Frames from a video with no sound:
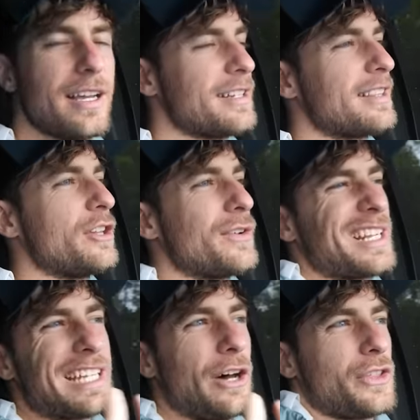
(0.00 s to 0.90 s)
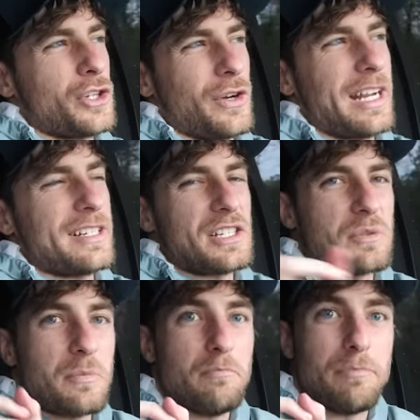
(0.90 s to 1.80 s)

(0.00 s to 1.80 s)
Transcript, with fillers: It's not that you can tell the trans is